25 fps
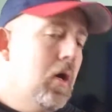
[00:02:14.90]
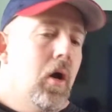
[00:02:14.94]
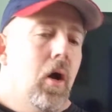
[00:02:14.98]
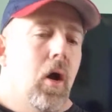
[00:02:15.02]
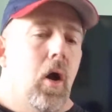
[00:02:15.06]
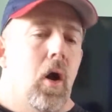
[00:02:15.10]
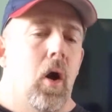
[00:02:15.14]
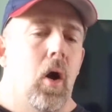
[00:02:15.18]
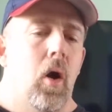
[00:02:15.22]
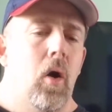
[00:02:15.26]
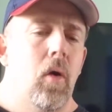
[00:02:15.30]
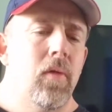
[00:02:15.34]

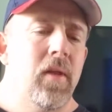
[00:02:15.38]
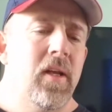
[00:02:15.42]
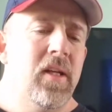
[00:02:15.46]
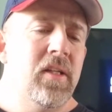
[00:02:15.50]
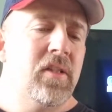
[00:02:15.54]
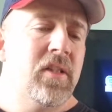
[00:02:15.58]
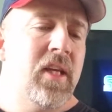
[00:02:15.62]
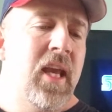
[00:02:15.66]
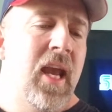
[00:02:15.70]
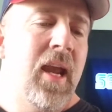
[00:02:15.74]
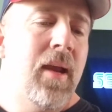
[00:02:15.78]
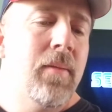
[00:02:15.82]
All
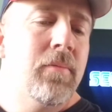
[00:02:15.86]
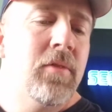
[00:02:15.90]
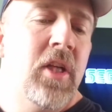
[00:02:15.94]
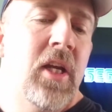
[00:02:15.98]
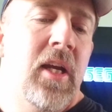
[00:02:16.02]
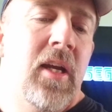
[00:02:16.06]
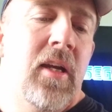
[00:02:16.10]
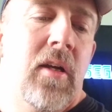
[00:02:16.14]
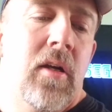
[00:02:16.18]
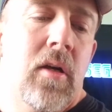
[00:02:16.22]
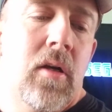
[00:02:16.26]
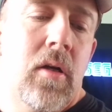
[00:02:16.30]
these games
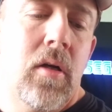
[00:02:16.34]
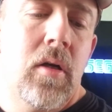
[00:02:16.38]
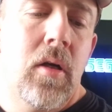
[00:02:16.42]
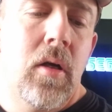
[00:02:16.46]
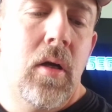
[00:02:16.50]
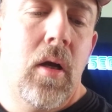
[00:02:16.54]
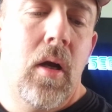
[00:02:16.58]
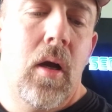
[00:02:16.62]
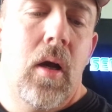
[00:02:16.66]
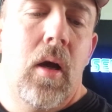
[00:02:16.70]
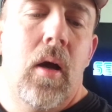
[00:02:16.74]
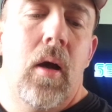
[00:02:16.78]
here,
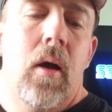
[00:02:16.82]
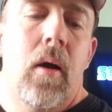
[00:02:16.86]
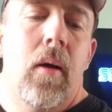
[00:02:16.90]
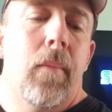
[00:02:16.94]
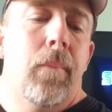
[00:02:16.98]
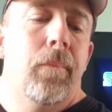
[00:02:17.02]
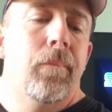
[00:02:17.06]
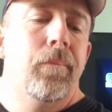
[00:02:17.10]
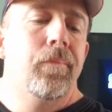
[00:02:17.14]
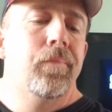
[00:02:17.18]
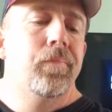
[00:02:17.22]
I